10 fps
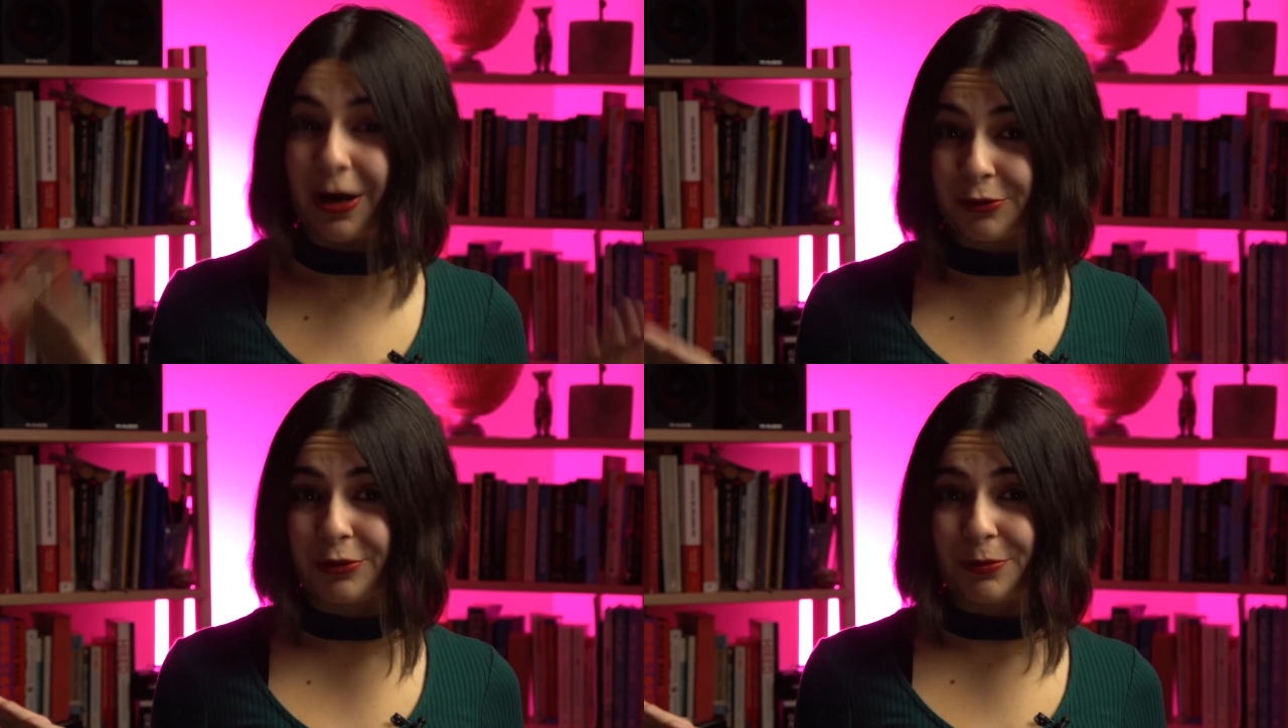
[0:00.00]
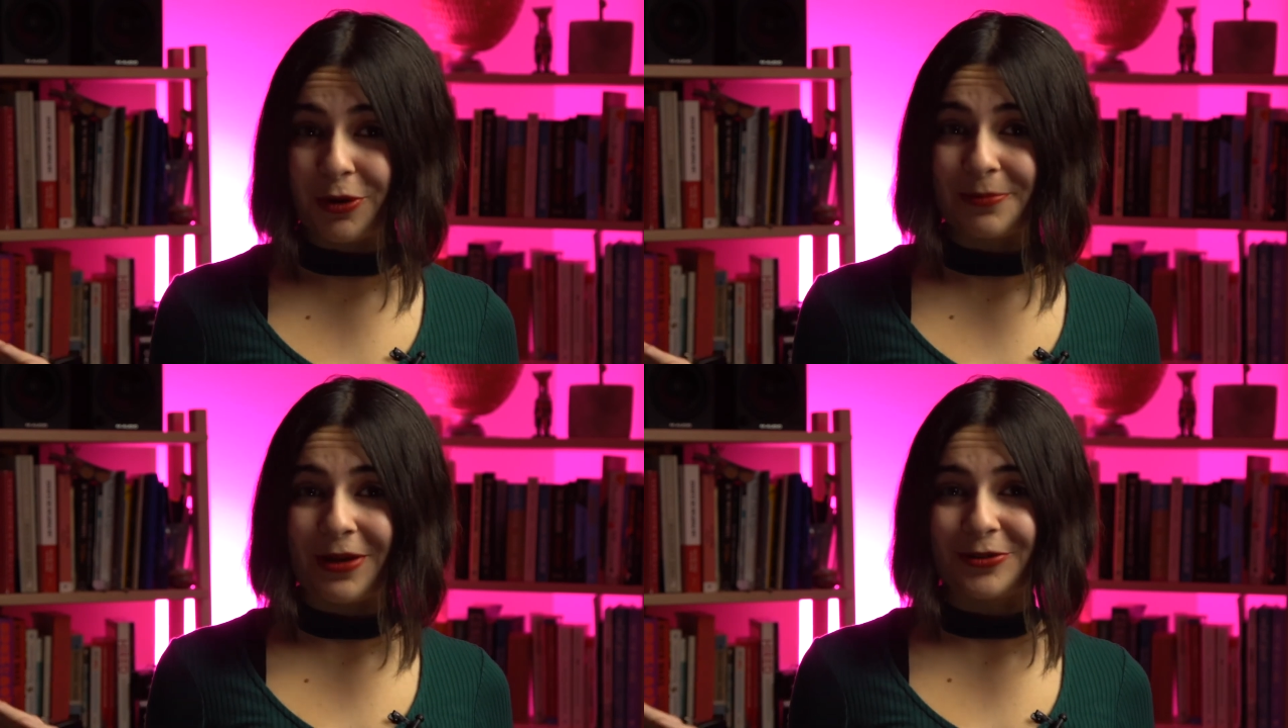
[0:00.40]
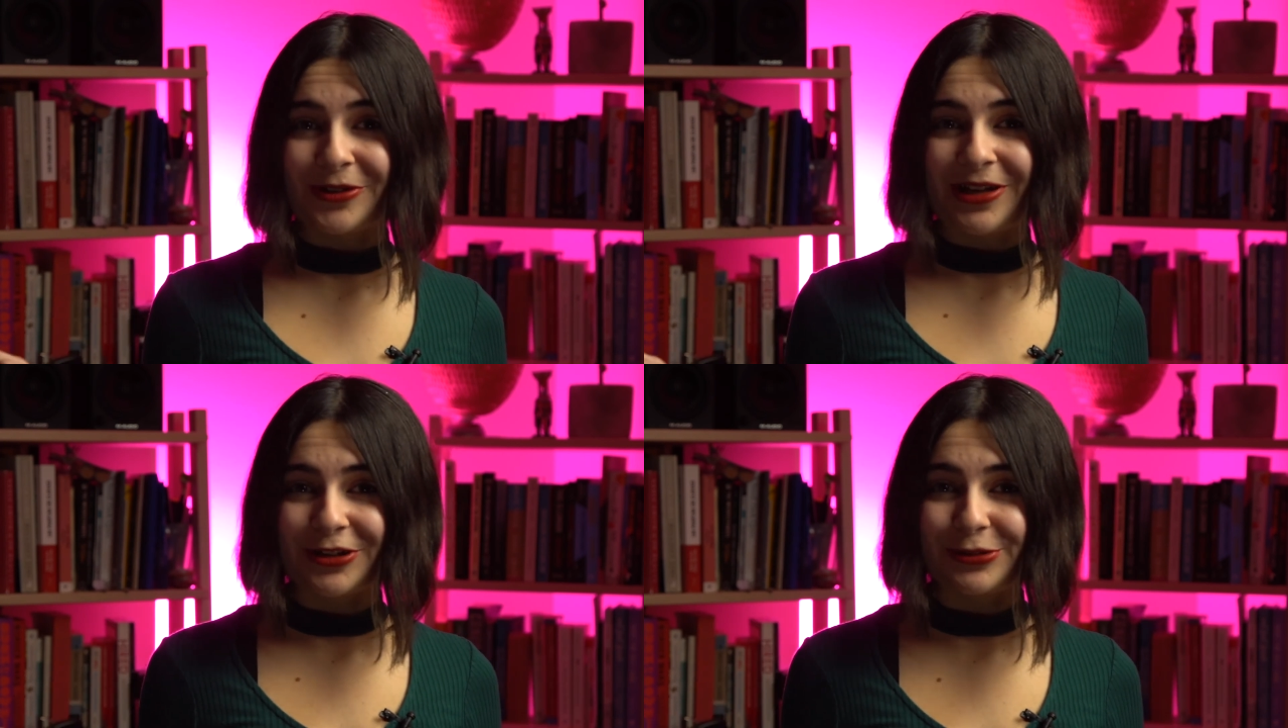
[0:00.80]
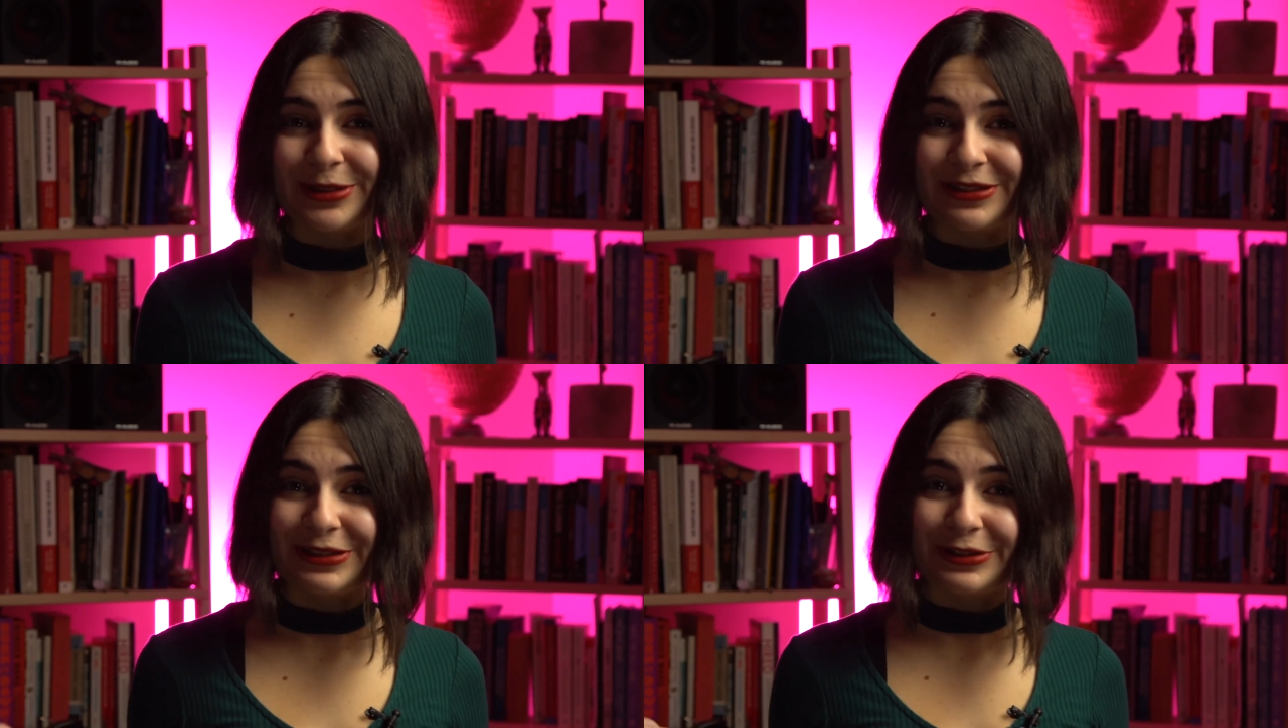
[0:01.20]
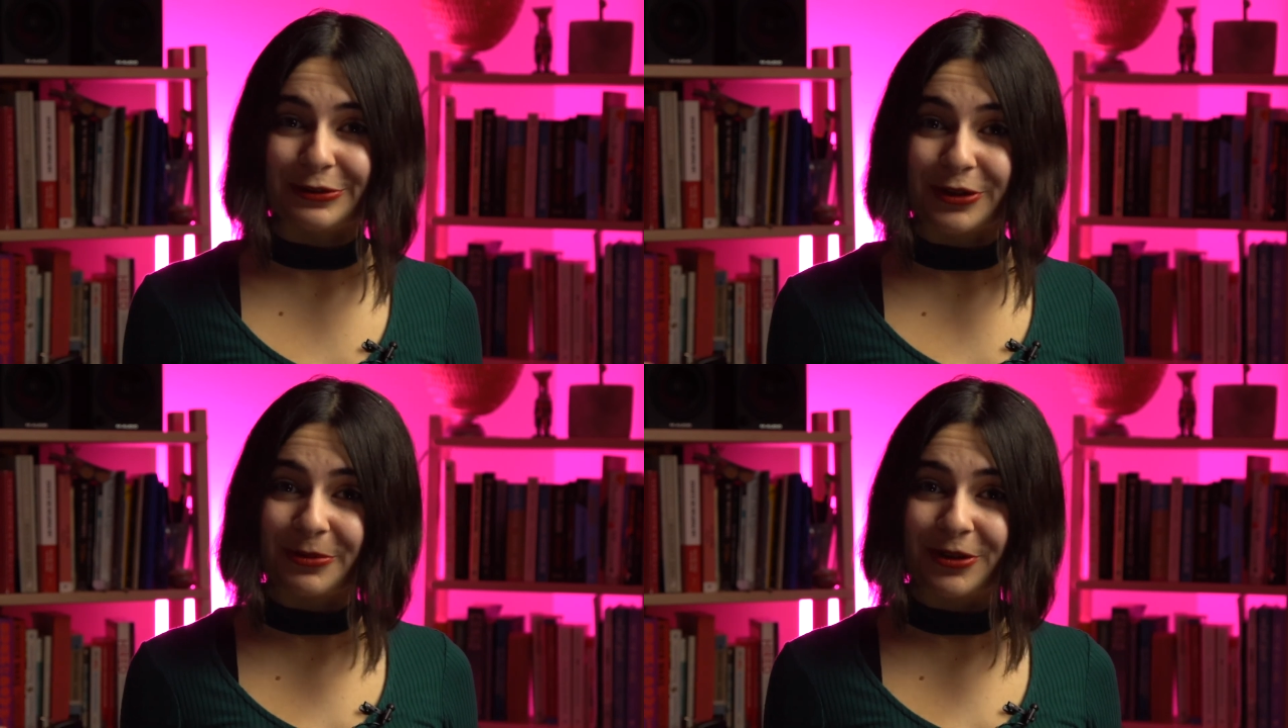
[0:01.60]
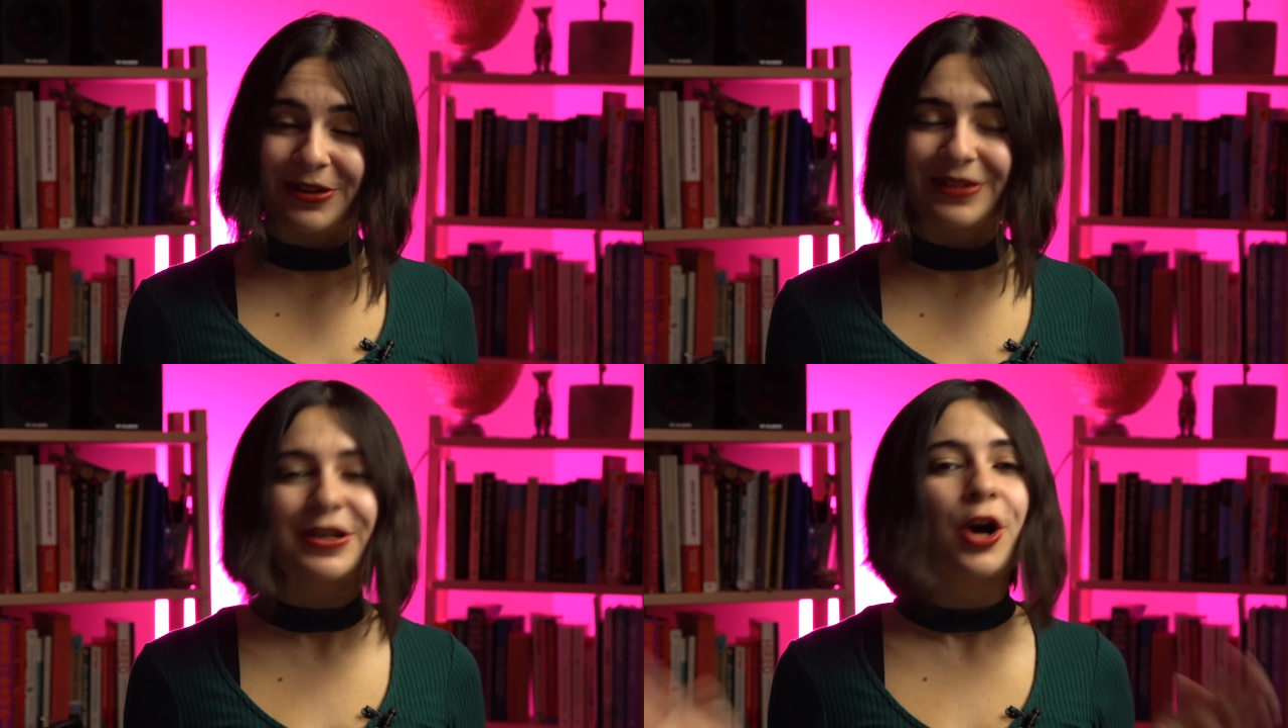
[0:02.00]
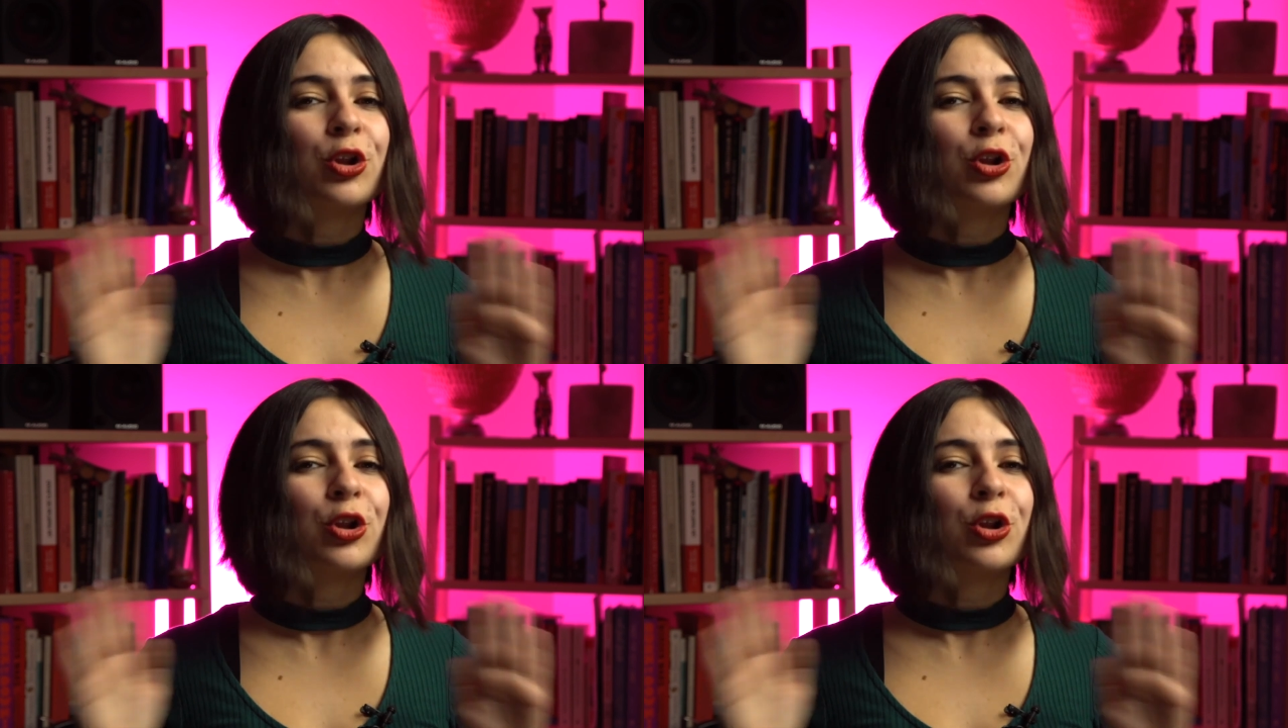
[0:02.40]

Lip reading: to report better on LGBTQ communities,